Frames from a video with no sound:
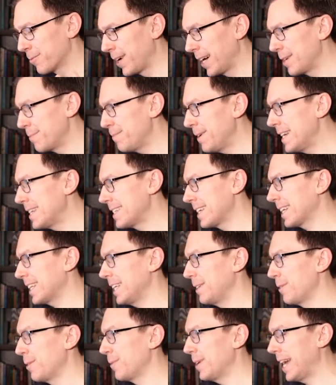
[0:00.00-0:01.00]
right
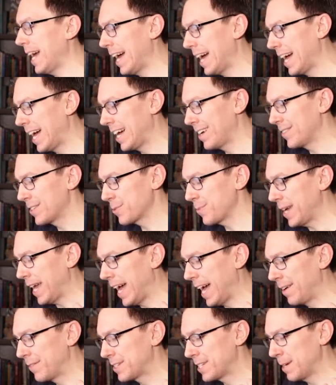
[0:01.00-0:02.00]
basically what we have is we
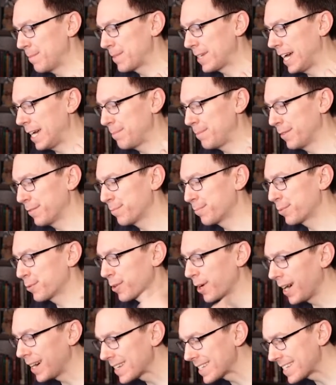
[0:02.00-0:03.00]
have some type of
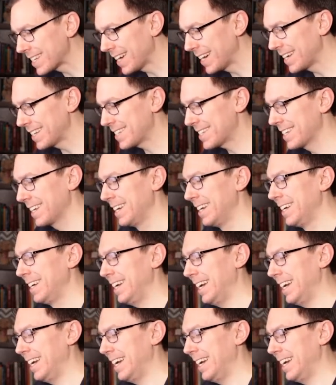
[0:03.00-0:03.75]
process